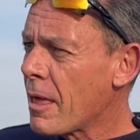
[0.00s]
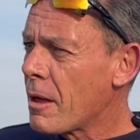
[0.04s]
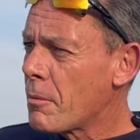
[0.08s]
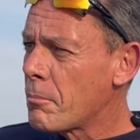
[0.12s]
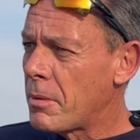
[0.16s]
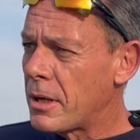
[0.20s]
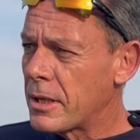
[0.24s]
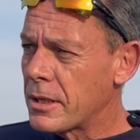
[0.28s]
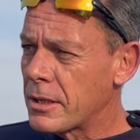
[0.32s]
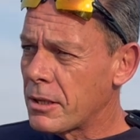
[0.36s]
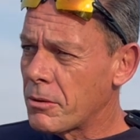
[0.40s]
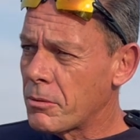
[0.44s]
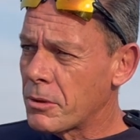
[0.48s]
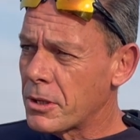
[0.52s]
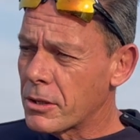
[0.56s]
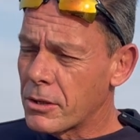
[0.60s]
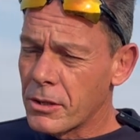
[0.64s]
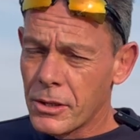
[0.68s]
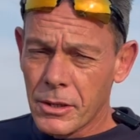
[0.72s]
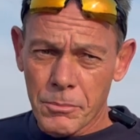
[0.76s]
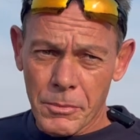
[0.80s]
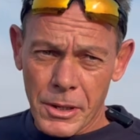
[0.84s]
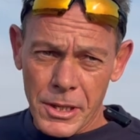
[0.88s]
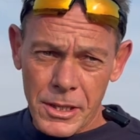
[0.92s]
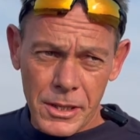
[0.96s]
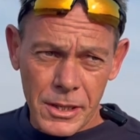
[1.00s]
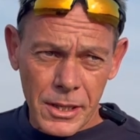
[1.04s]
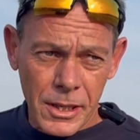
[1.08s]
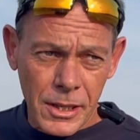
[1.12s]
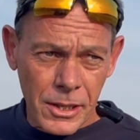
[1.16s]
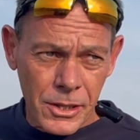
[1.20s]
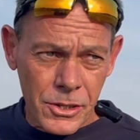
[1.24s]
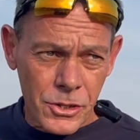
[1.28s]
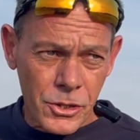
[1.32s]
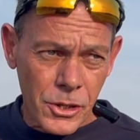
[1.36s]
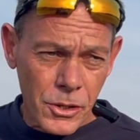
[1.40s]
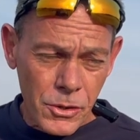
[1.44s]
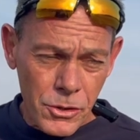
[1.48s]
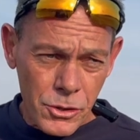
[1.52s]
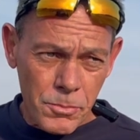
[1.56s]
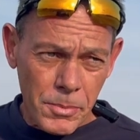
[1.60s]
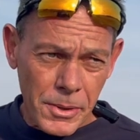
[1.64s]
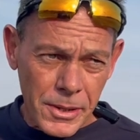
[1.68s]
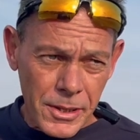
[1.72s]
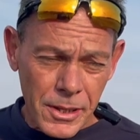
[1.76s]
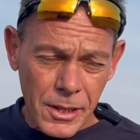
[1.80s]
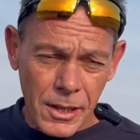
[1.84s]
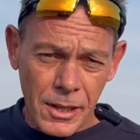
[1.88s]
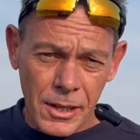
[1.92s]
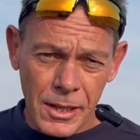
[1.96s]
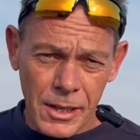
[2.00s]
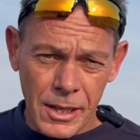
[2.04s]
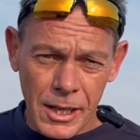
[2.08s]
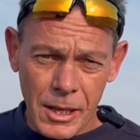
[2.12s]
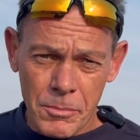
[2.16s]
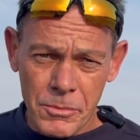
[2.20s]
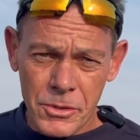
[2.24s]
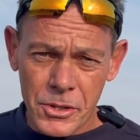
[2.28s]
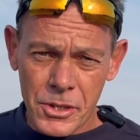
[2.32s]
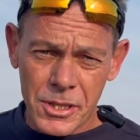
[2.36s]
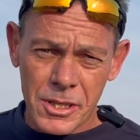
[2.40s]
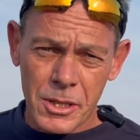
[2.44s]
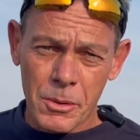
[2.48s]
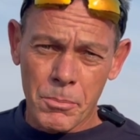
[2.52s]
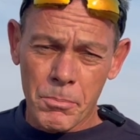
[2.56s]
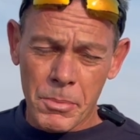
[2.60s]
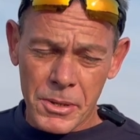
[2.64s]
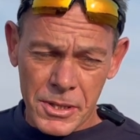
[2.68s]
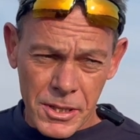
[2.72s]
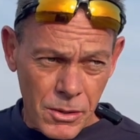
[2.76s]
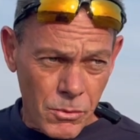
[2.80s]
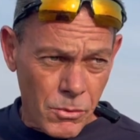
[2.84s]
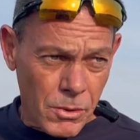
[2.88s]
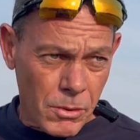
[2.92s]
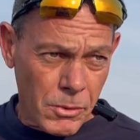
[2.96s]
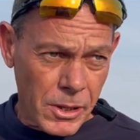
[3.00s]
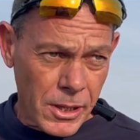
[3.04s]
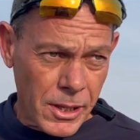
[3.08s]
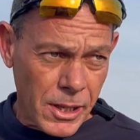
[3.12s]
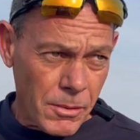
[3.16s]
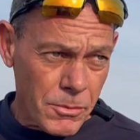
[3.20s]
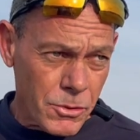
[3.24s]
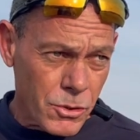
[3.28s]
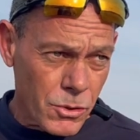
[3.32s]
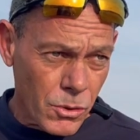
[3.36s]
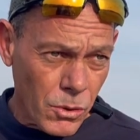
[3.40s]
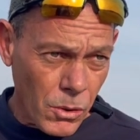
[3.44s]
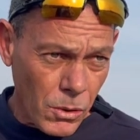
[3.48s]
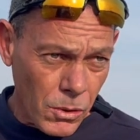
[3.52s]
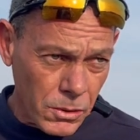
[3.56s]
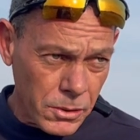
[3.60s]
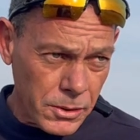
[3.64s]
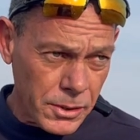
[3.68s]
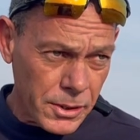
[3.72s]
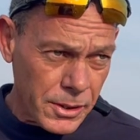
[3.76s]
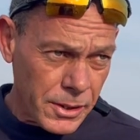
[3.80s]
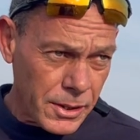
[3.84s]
But yeah, we're not going to make it an excuse. But yeah, I'm just a pussy when it comes to cold.